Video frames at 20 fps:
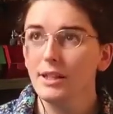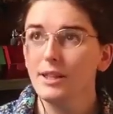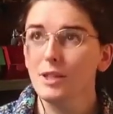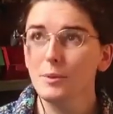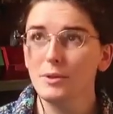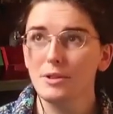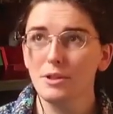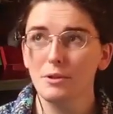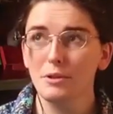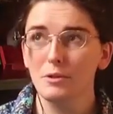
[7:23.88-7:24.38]

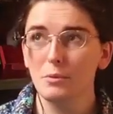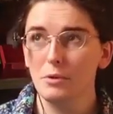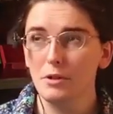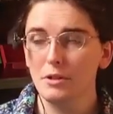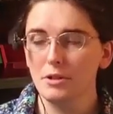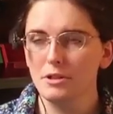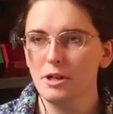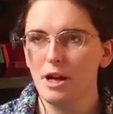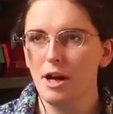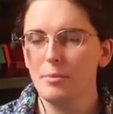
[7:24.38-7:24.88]
especially at the
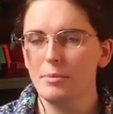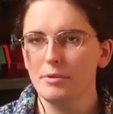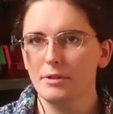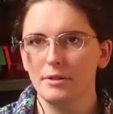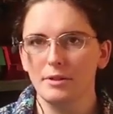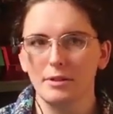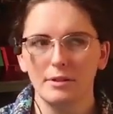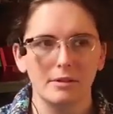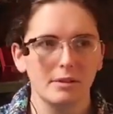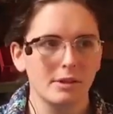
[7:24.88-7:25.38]
workshop,
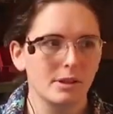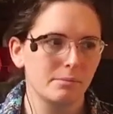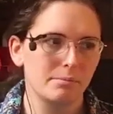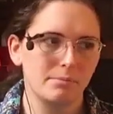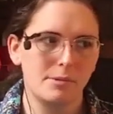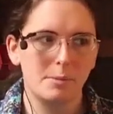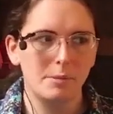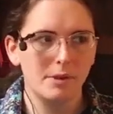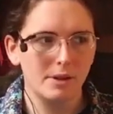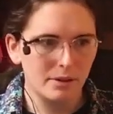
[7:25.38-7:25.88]
and
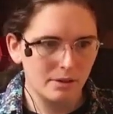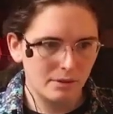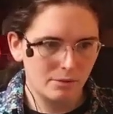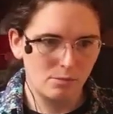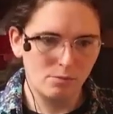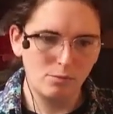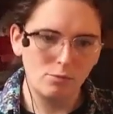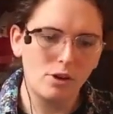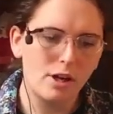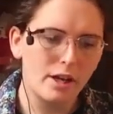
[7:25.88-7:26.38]
I'm getting
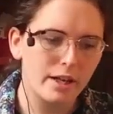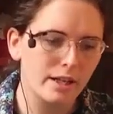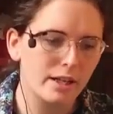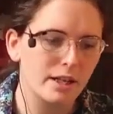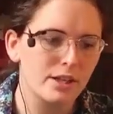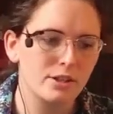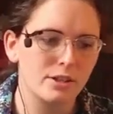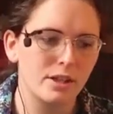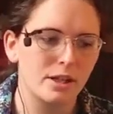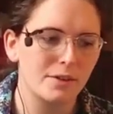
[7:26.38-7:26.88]
the rocket
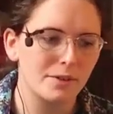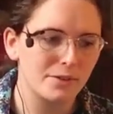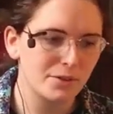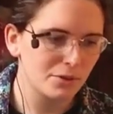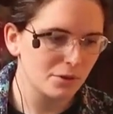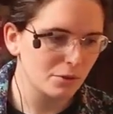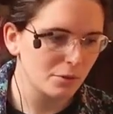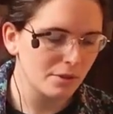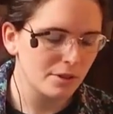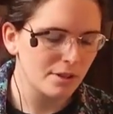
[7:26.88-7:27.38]
engine out of
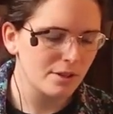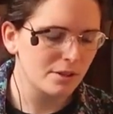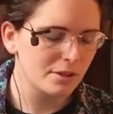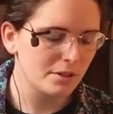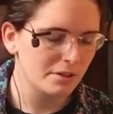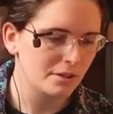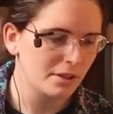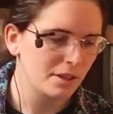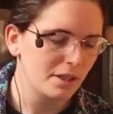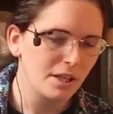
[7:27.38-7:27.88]
storage,
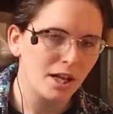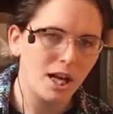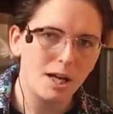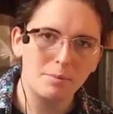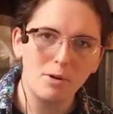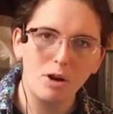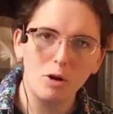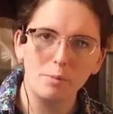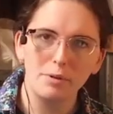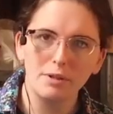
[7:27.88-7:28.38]
and
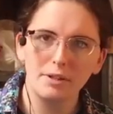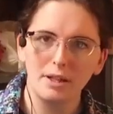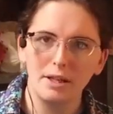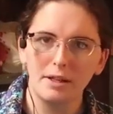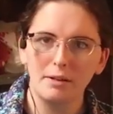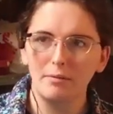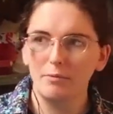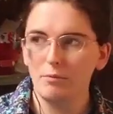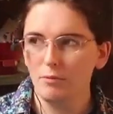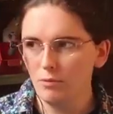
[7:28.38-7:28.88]
I'm hoping
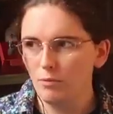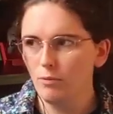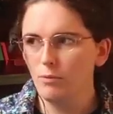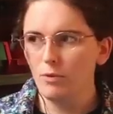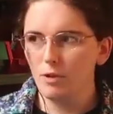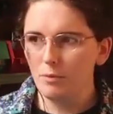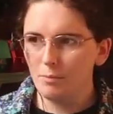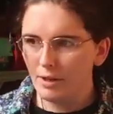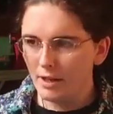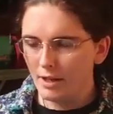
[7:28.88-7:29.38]
that
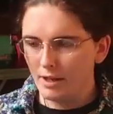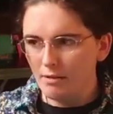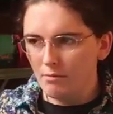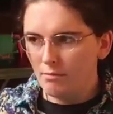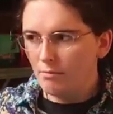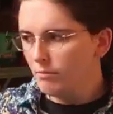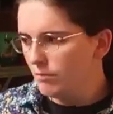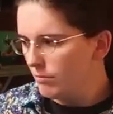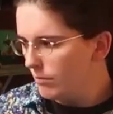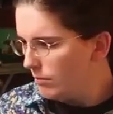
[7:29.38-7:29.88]
with my
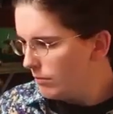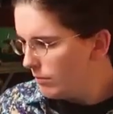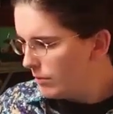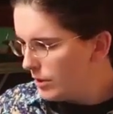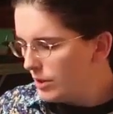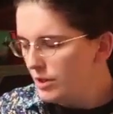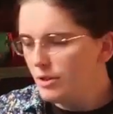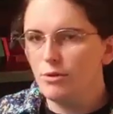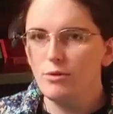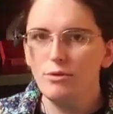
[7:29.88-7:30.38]

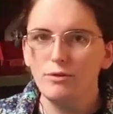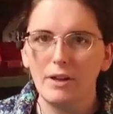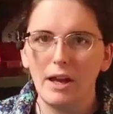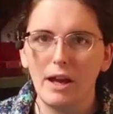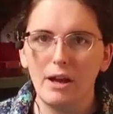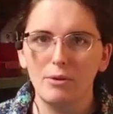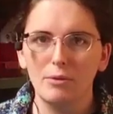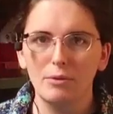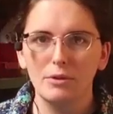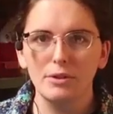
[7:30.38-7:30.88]

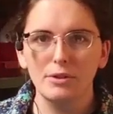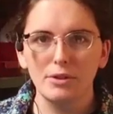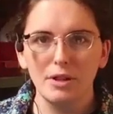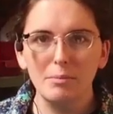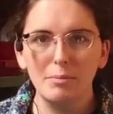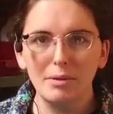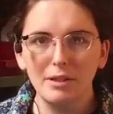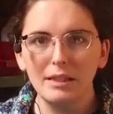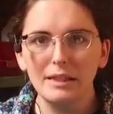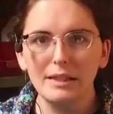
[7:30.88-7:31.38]
newfound
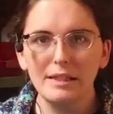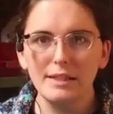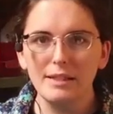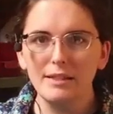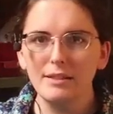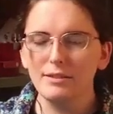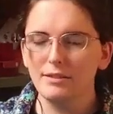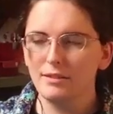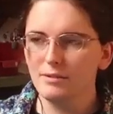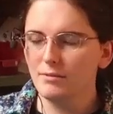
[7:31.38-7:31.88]

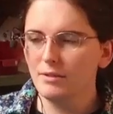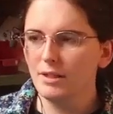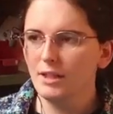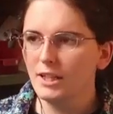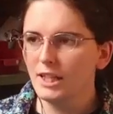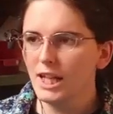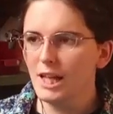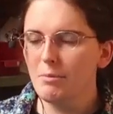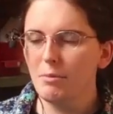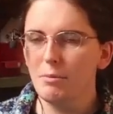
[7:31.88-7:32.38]
abilities and
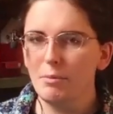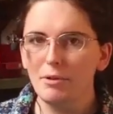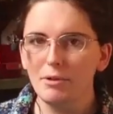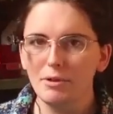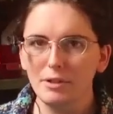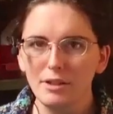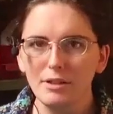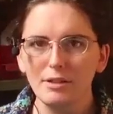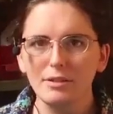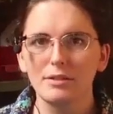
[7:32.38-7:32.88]

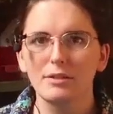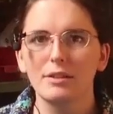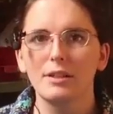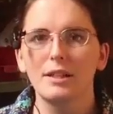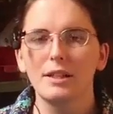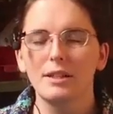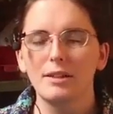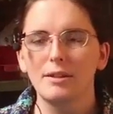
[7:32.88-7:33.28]
capabilities,